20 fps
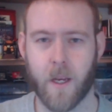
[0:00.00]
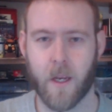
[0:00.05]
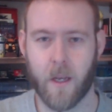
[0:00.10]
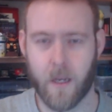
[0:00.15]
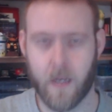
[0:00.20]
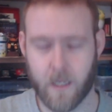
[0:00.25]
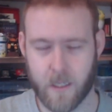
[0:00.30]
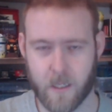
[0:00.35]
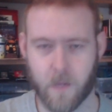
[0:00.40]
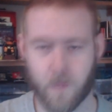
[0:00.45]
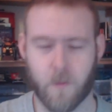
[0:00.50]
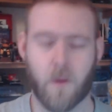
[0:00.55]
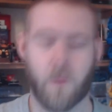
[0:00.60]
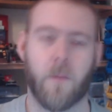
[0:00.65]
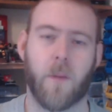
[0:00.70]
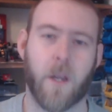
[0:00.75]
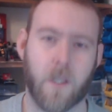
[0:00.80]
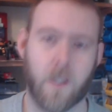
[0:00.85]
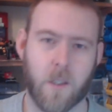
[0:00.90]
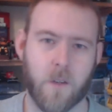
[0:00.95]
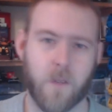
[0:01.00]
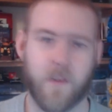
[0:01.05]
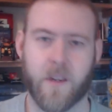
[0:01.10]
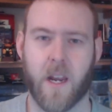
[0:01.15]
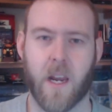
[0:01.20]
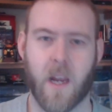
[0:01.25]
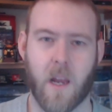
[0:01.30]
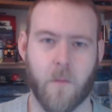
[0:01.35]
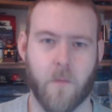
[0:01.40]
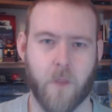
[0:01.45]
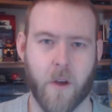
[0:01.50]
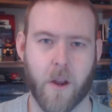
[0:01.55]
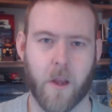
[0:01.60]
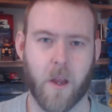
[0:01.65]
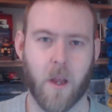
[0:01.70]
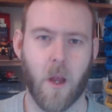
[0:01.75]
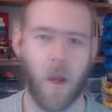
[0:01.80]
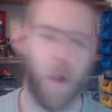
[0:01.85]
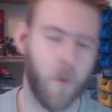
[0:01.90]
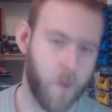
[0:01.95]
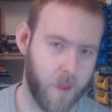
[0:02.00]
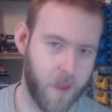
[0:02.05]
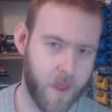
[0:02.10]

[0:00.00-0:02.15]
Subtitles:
is the 1x2 Technic brick with